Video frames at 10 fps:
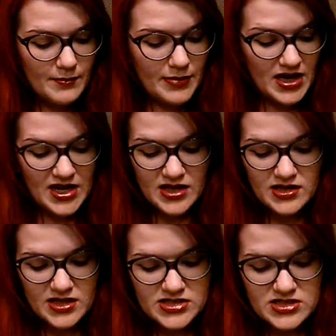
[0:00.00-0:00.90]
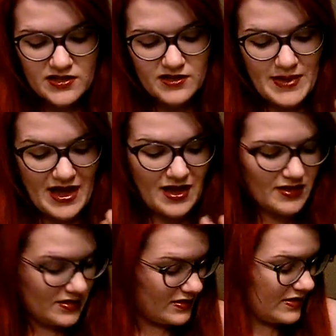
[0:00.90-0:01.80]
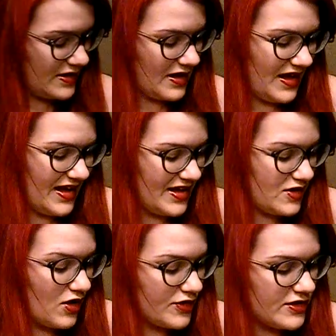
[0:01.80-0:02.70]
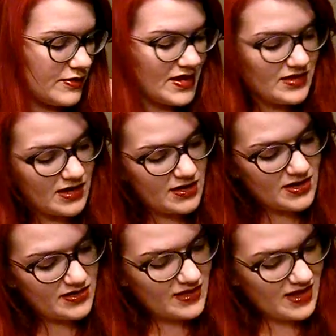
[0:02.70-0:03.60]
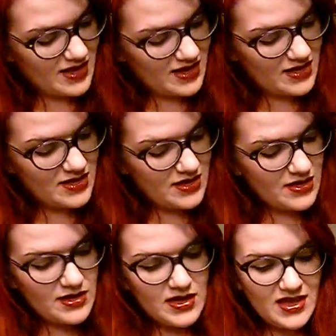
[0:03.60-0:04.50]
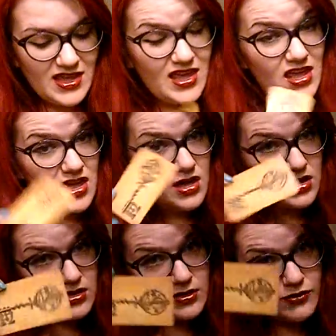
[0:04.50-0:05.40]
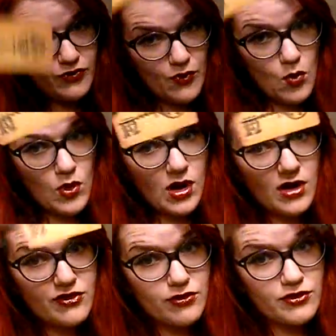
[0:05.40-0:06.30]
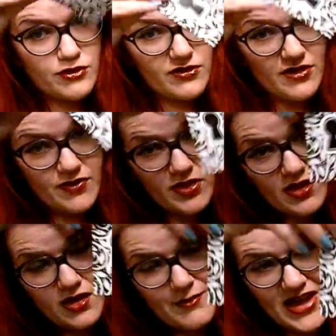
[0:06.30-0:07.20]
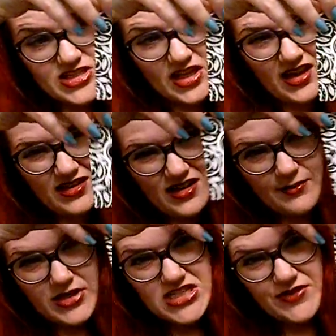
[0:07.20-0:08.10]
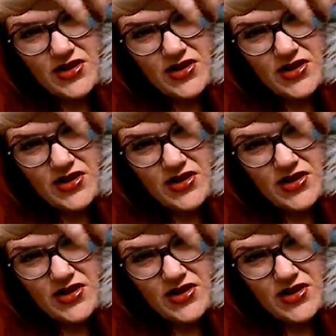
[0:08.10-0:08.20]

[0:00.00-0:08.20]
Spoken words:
but it's just a pass. And also in there is a key for Sorcerers of the Magic Kingdom, which, if